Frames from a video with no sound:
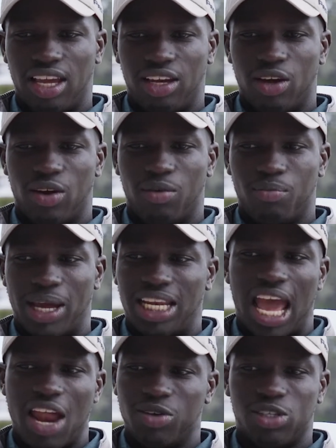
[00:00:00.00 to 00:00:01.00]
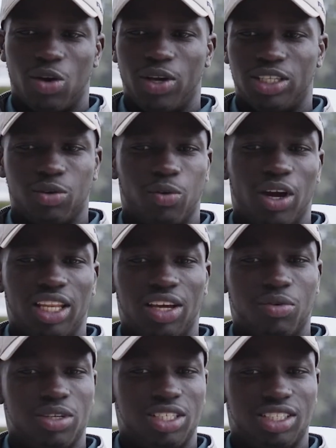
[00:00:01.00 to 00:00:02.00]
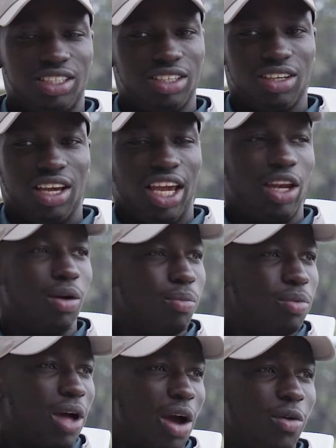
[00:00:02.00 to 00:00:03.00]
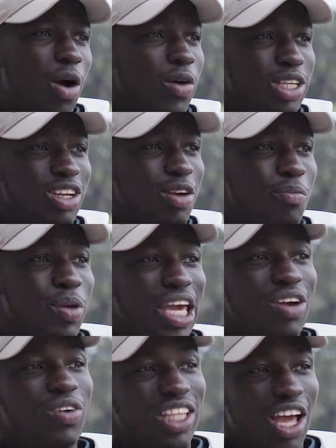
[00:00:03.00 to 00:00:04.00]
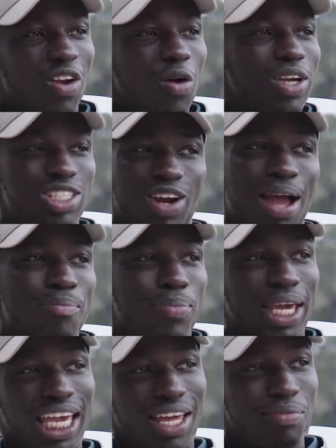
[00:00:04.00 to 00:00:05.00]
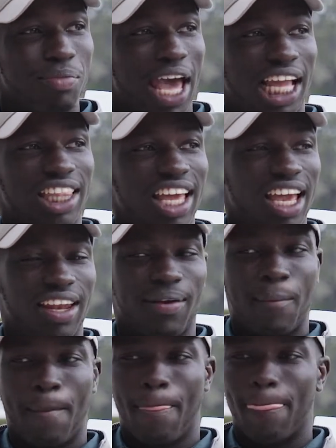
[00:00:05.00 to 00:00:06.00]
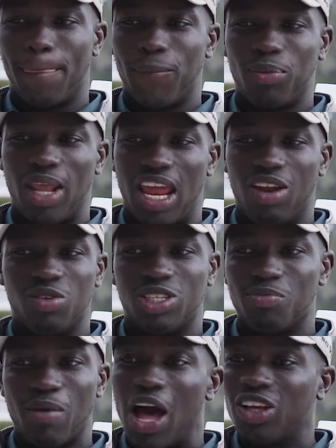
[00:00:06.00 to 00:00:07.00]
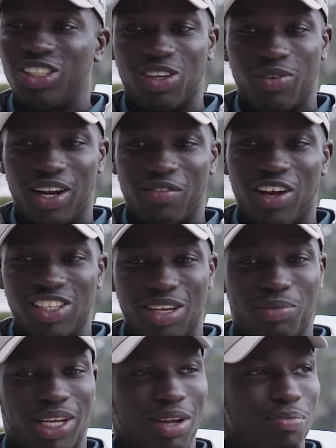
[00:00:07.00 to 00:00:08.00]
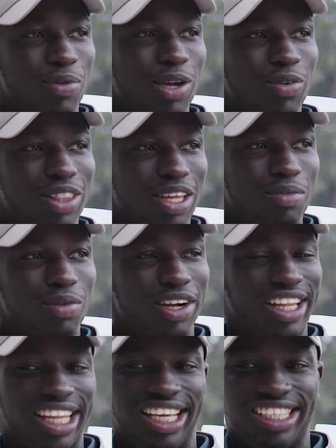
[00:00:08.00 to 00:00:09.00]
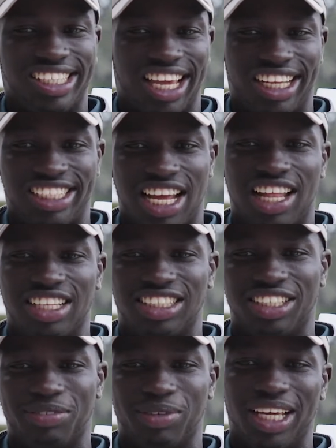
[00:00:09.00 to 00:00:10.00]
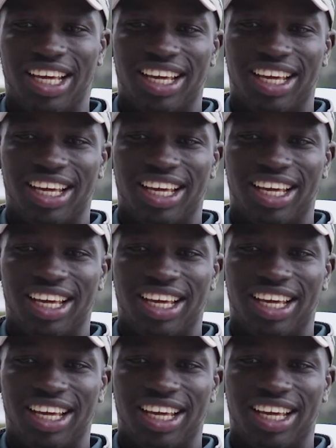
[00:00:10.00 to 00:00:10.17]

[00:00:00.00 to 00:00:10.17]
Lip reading: My dad was always the one that was I would always compete with. I would always try and beat him back then, and it was a milestone whenever I was able to compete with him or at least challenge him.